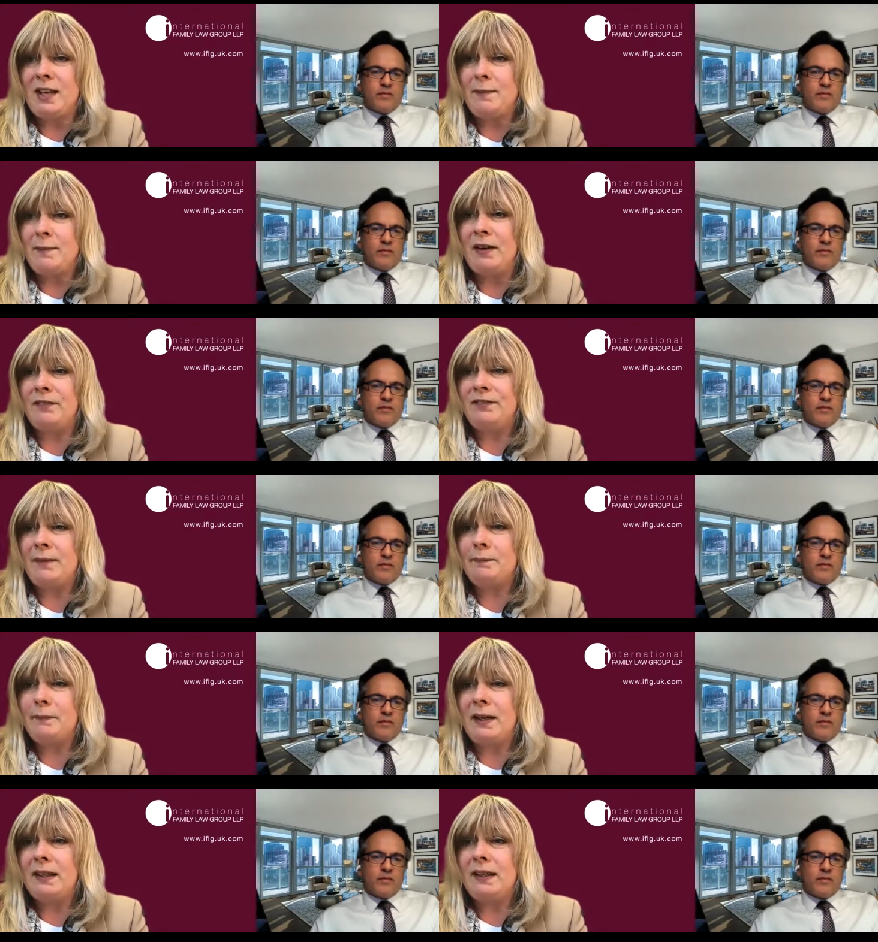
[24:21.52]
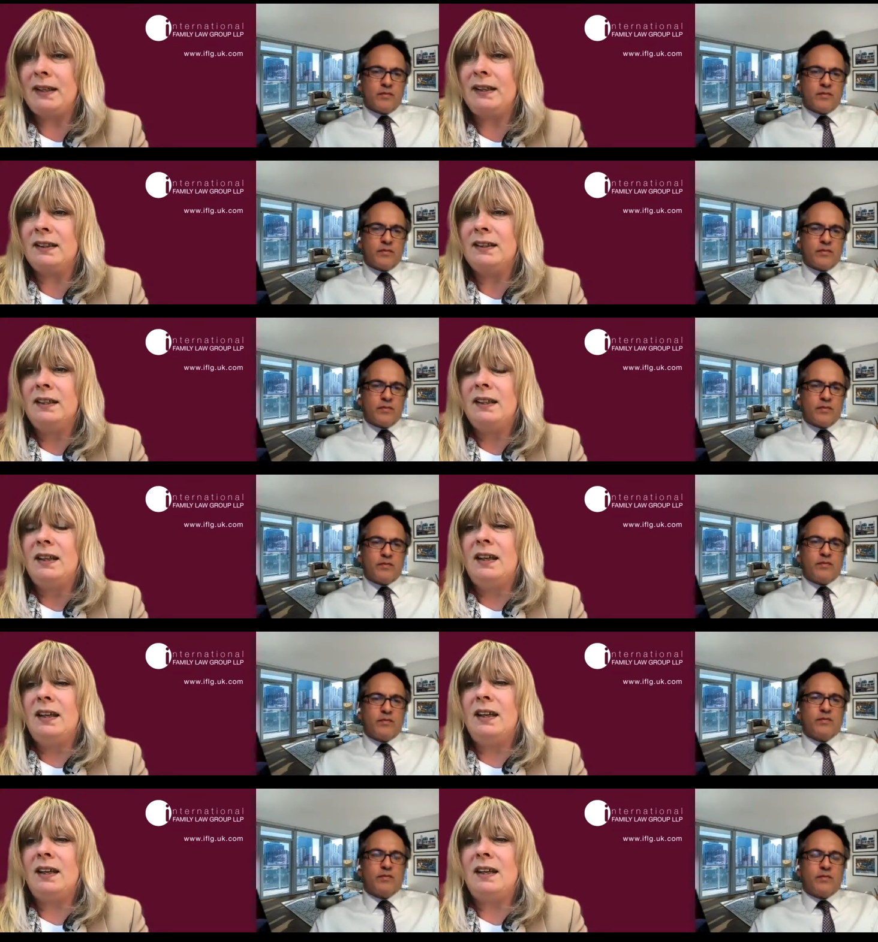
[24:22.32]
Speaker 1: about Radmacher
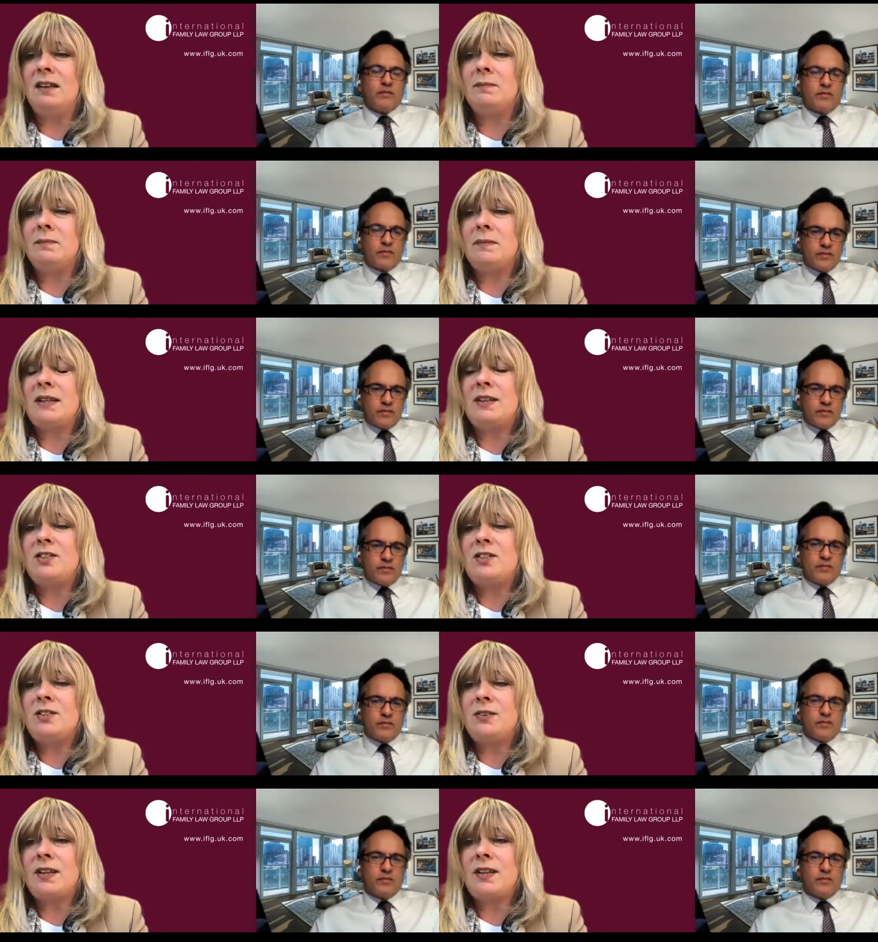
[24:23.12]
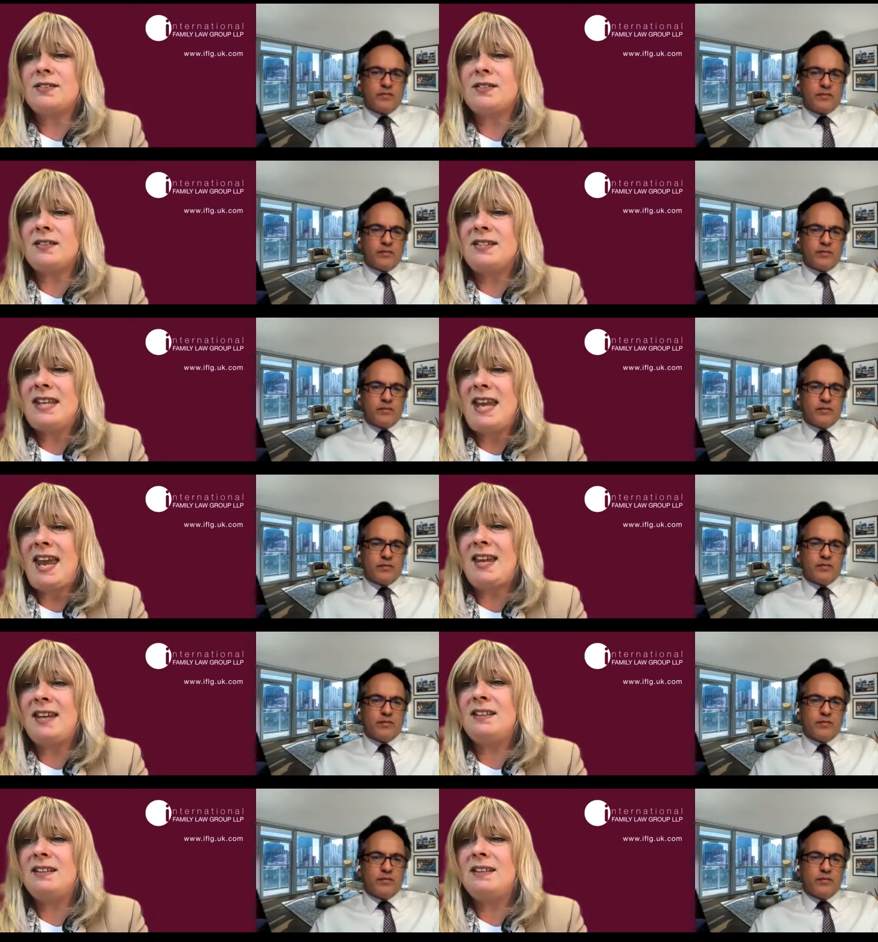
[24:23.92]
um, in
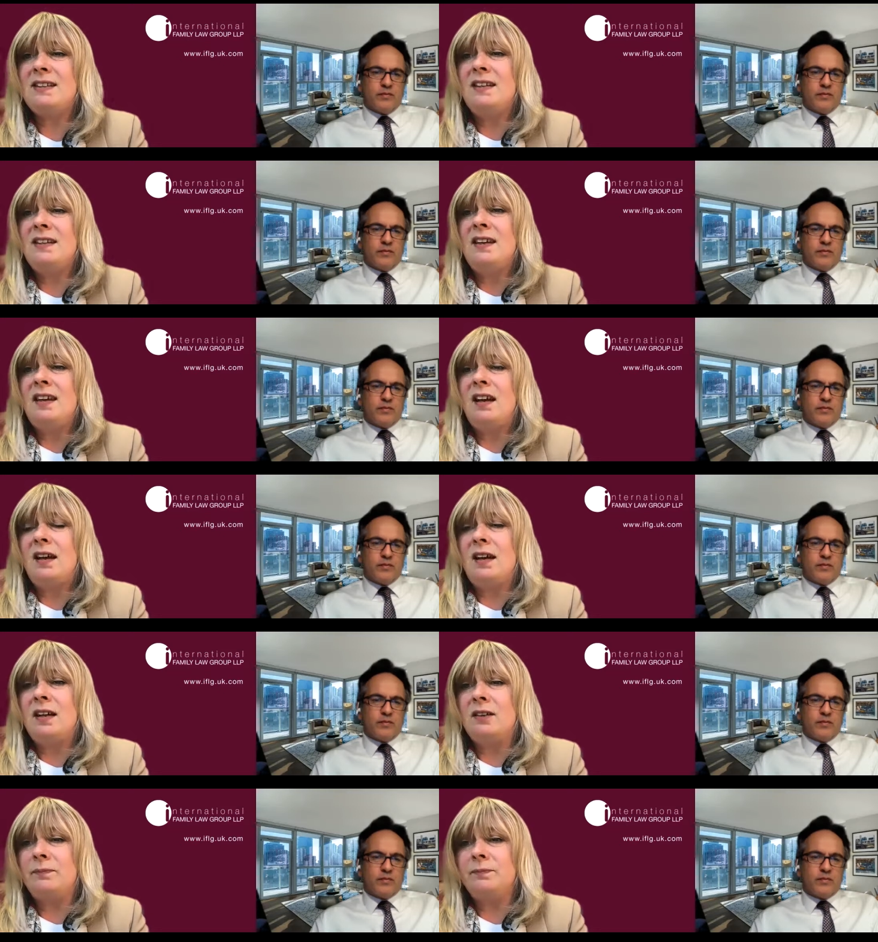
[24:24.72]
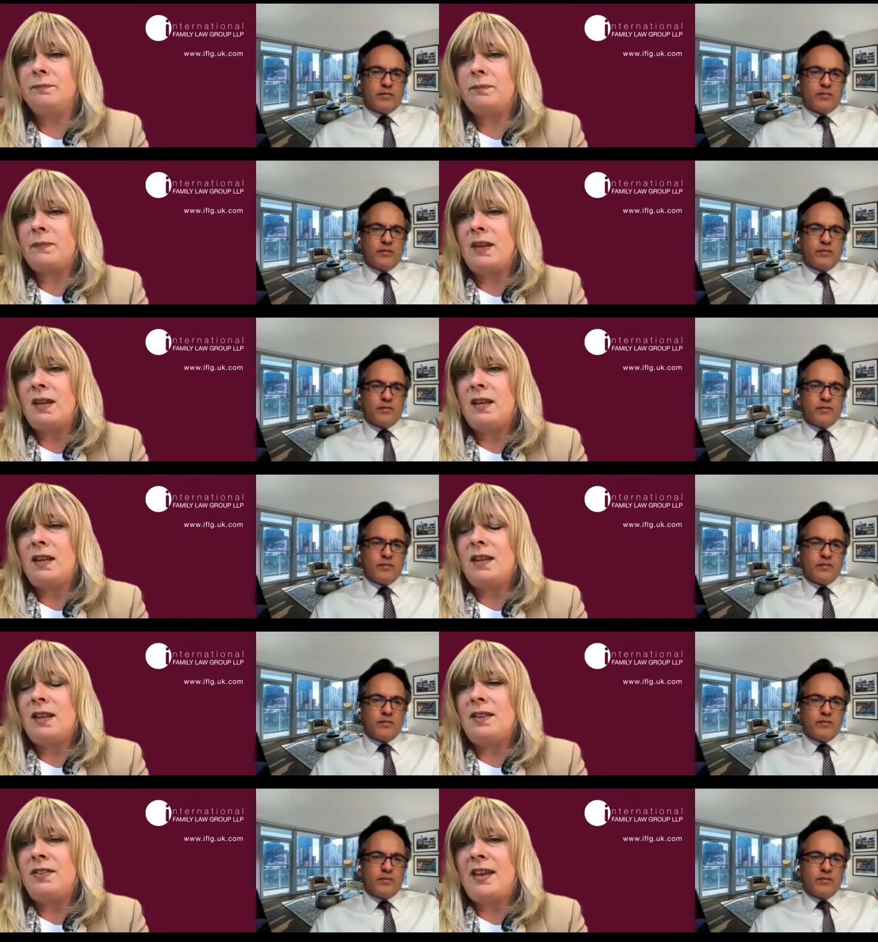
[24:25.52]
2010, um,
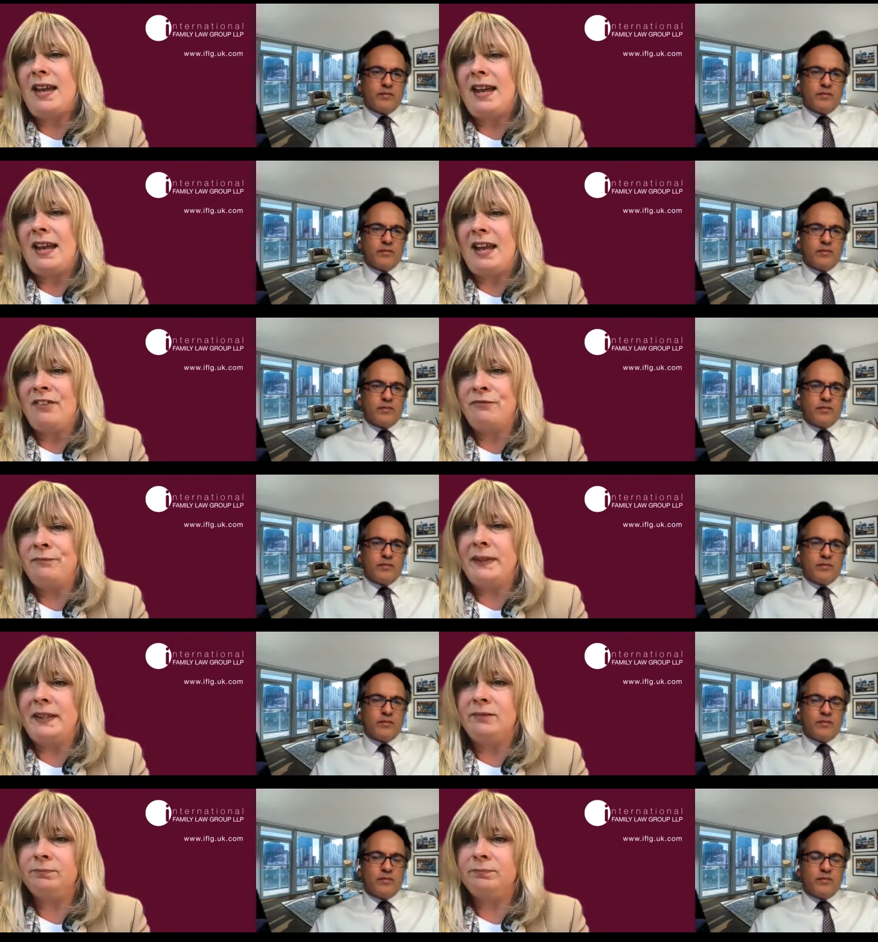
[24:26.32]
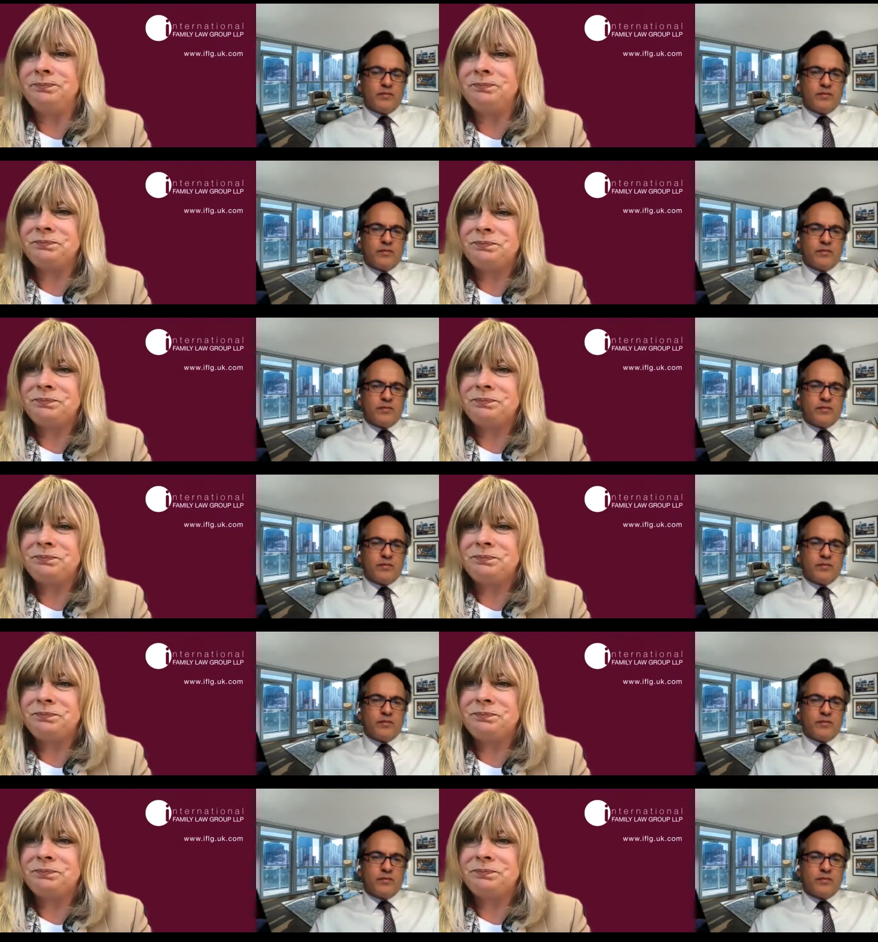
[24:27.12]
there have been